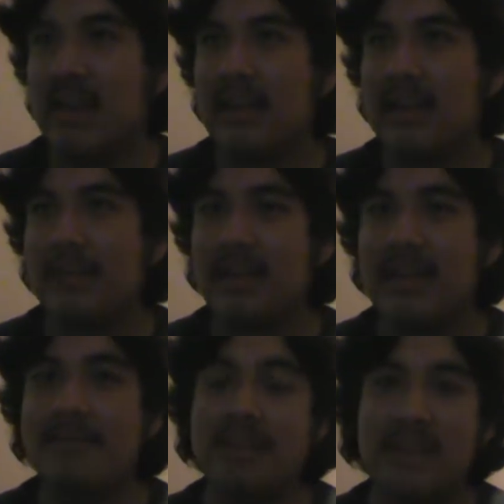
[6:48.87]
Not only
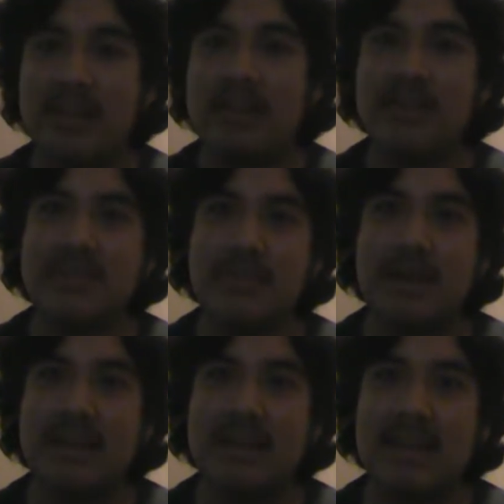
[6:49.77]
that, but they can also
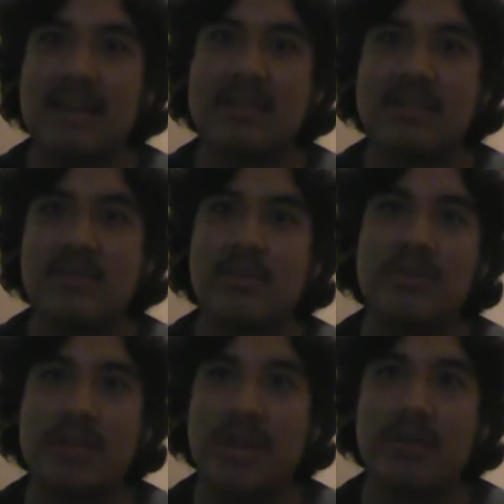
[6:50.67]
recognize
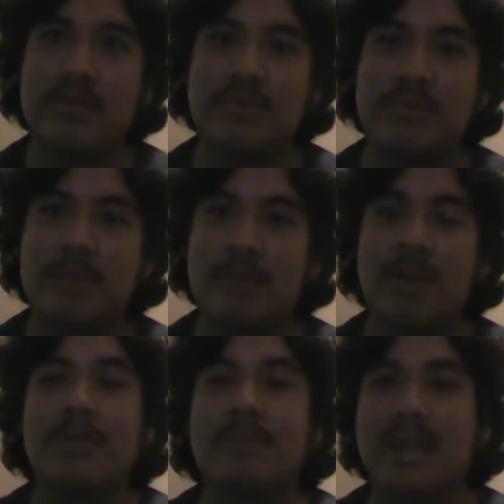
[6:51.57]
certain tones from
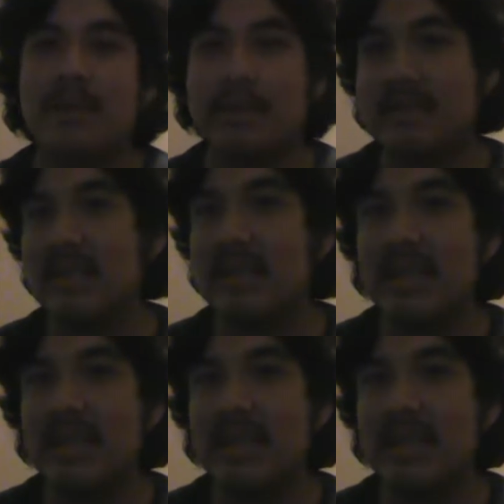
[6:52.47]
other penguins.